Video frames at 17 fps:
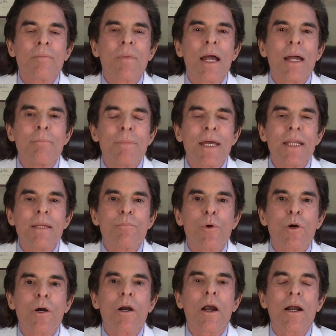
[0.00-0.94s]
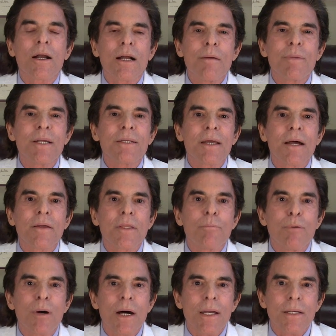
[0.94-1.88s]
And many more are coming down the
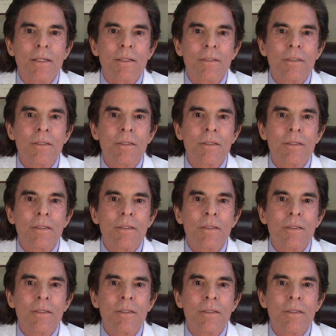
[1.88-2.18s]
pike.